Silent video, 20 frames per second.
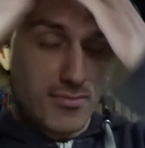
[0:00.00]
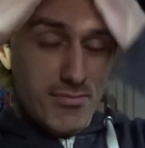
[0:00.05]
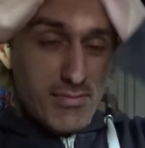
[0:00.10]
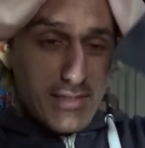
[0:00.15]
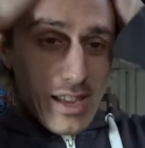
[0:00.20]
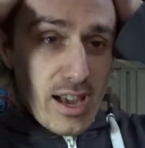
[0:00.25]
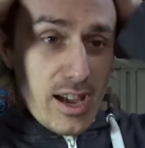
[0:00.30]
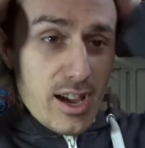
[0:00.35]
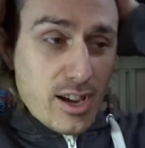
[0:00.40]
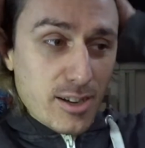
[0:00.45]

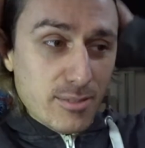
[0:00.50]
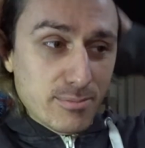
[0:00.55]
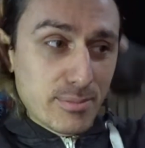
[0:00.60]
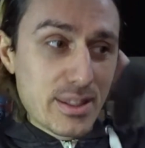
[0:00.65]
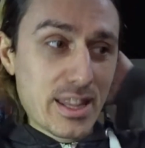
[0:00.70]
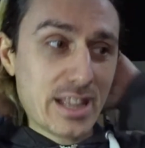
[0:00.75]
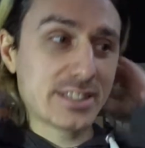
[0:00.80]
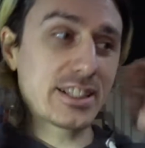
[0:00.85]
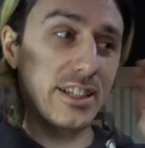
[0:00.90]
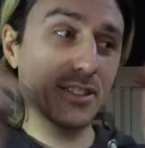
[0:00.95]
But
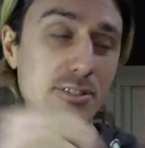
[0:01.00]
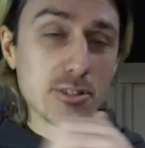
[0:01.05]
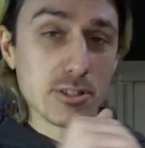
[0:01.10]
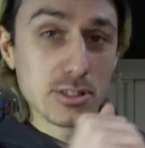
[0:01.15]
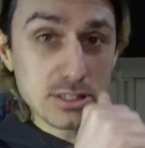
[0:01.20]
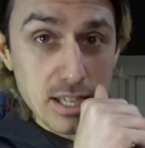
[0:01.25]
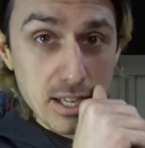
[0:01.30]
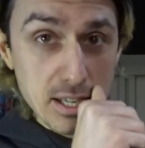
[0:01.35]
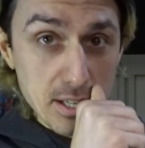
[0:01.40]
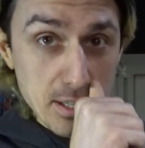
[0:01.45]
that channel got
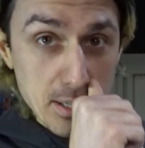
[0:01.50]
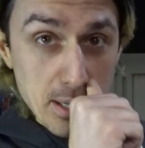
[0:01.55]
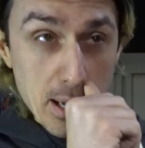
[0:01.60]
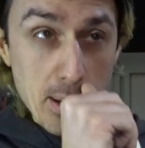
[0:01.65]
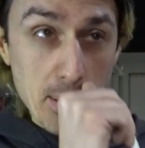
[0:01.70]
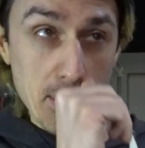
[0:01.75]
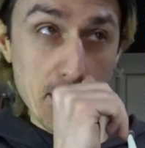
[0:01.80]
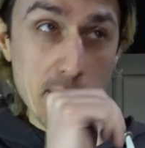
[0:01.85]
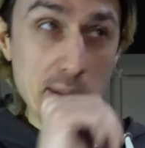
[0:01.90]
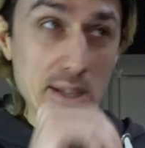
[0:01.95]
taken
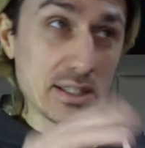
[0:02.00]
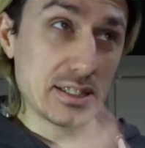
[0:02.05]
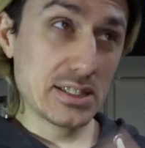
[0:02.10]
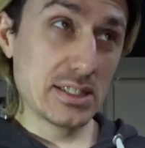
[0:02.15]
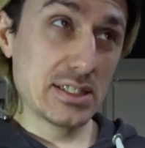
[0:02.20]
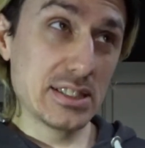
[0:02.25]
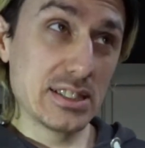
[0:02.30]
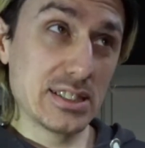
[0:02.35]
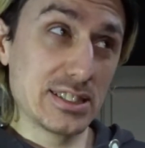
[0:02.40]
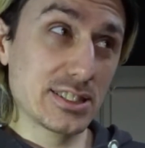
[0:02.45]
down,
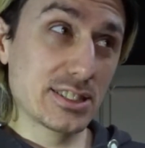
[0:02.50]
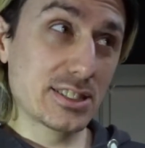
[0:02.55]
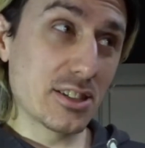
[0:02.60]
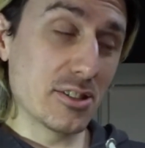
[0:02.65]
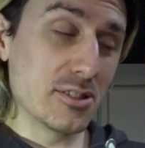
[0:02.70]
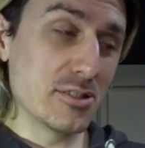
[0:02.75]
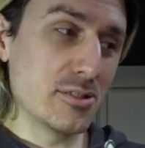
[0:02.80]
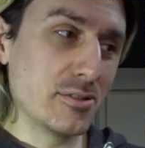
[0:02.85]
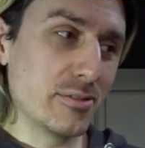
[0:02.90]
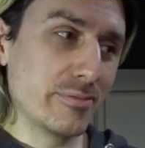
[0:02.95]

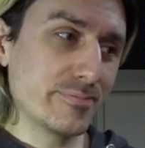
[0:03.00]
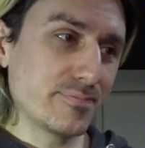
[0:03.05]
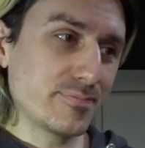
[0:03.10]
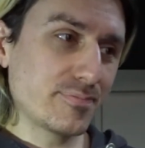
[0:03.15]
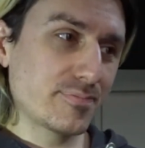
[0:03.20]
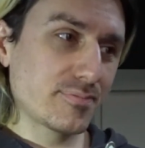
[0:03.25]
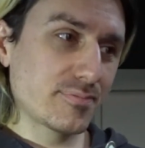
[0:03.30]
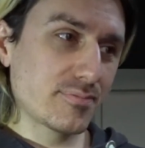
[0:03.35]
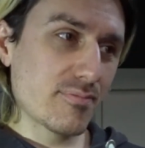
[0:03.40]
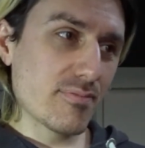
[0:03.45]
so
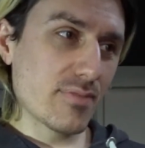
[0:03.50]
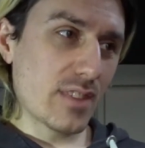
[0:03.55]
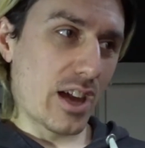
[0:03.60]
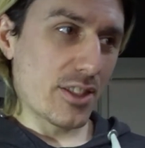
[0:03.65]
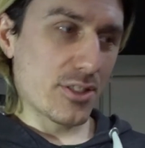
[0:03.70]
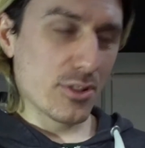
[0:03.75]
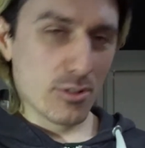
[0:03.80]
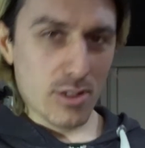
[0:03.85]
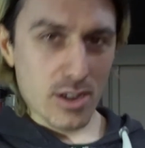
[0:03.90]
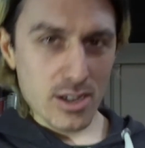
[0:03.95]
I
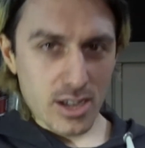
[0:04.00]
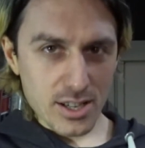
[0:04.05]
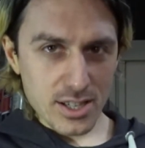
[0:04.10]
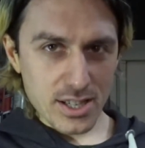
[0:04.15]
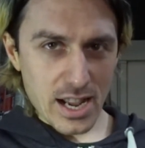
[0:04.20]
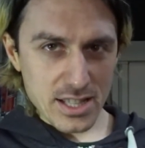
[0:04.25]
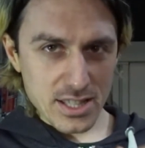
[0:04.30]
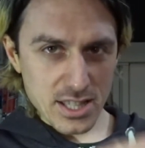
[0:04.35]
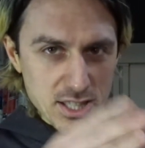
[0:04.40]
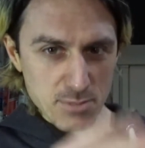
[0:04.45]
thought I kind of
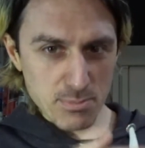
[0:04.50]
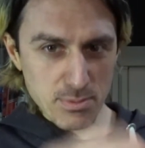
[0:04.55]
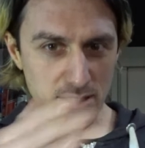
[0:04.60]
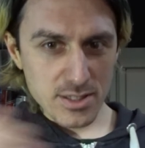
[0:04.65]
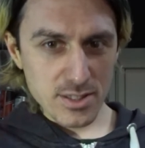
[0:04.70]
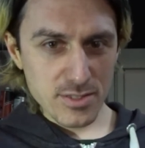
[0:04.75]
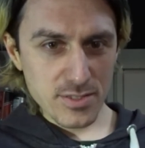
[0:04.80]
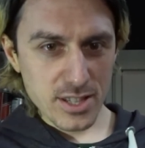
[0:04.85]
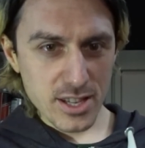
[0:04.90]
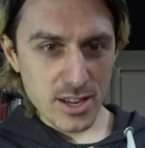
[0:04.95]
had to split
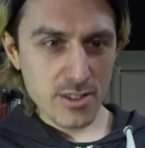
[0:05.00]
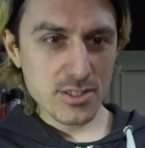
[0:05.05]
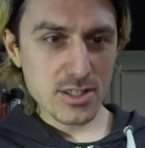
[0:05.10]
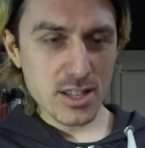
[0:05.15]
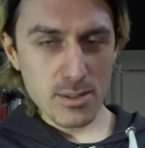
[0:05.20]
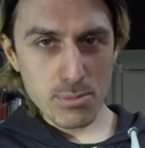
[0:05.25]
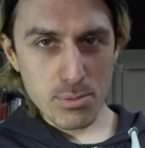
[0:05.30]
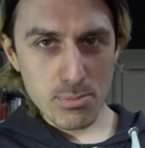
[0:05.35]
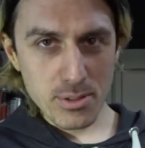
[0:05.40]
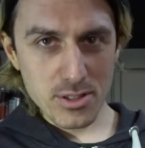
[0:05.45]
the videos
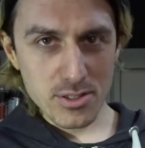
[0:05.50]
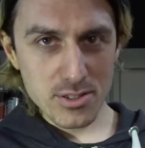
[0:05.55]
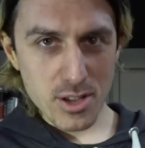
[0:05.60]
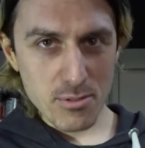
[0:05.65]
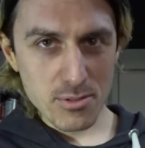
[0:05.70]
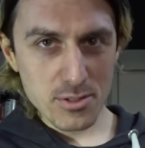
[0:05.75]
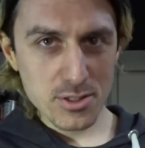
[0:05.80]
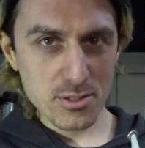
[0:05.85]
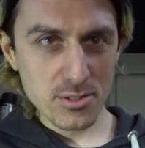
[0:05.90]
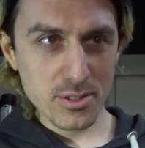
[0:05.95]
up because I
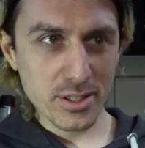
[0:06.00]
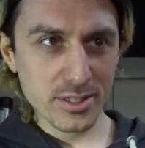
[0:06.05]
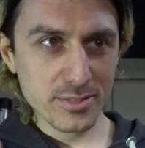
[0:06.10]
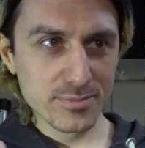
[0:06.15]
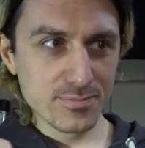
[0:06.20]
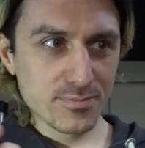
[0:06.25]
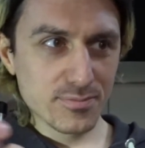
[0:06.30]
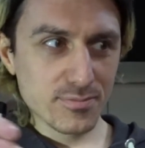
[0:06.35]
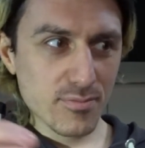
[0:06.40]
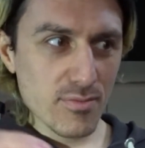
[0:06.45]
was doing
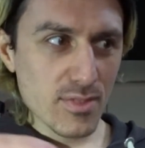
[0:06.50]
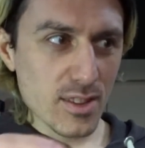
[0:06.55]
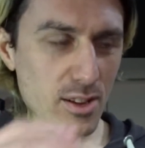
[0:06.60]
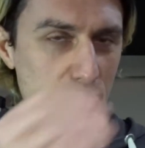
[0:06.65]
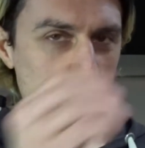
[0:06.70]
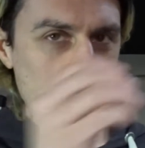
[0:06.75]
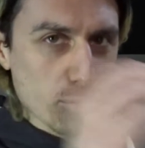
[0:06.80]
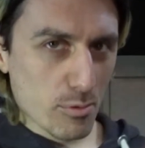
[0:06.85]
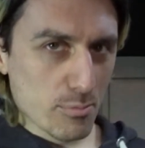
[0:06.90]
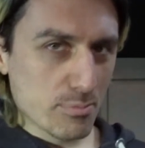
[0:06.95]

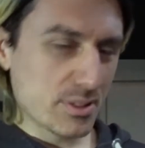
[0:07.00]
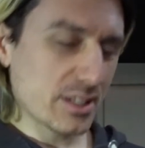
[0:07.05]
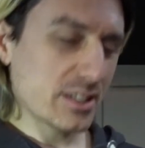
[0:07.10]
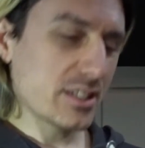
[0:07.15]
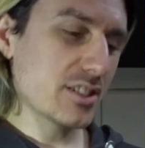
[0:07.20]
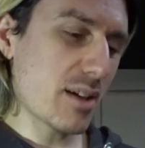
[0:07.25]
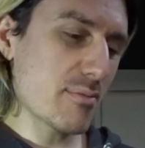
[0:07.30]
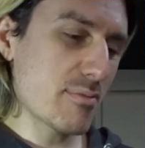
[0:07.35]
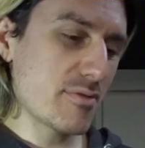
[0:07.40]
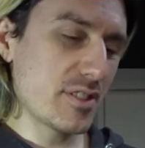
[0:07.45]
one particular
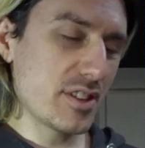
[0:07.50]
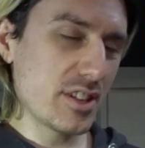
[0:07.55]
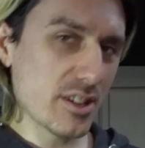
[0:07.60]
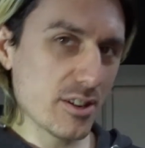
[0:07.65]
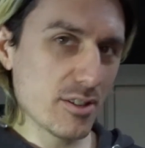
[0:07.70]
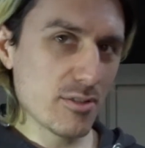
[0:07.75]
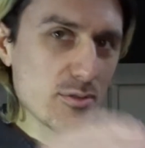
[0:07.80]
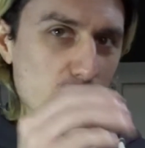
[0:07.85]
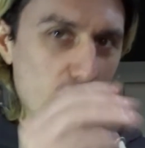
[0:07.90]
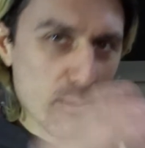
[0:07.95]
type of
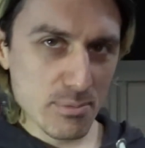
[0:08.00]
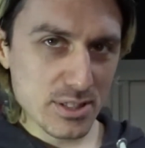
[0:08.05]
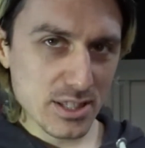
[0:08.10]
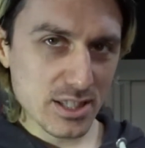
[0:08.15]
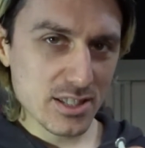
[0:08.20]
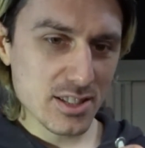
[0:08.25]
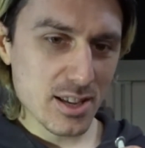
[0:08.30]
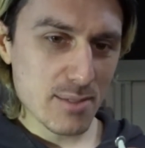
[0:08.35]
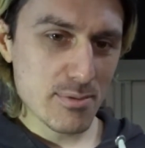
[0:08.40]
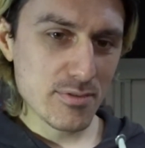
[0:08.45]
video,
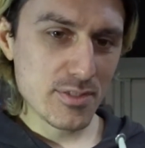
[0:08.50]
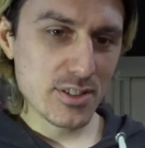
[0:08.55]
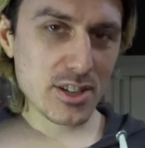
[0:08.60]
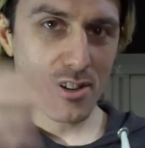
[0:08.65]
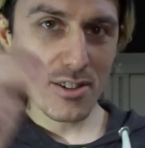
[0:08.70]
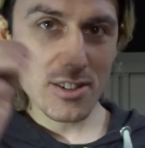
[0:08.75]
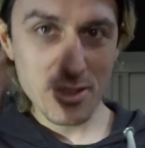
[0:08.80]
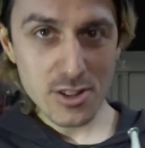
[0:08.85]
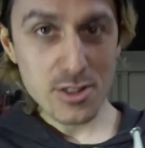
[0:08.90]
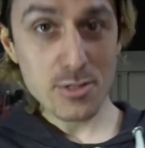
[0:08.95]

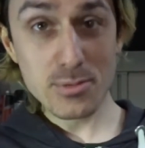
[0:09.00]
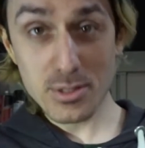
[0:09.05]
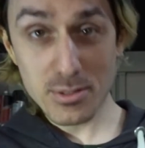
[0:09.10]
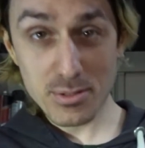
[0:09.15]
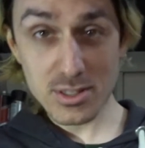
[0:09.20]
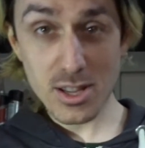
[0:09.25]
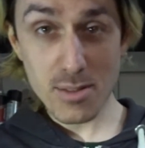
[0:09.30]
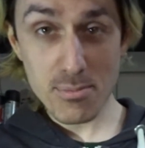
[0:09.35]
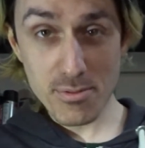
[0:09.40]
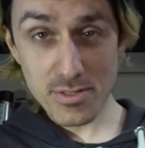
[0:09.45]
another particular
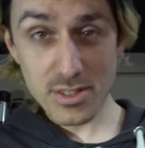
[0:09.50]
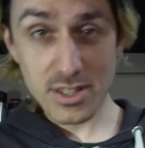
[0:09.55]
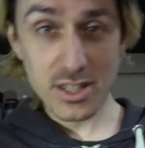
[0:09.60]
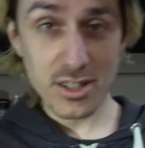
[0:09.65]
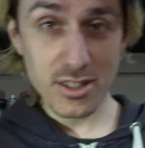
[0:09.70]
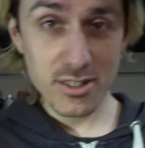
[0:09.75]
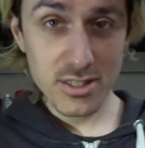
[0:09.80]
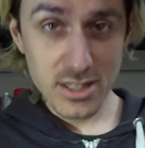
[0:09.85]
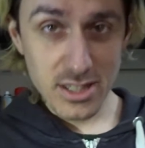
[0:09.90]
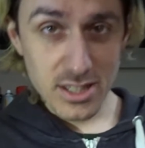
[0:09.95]
type of video.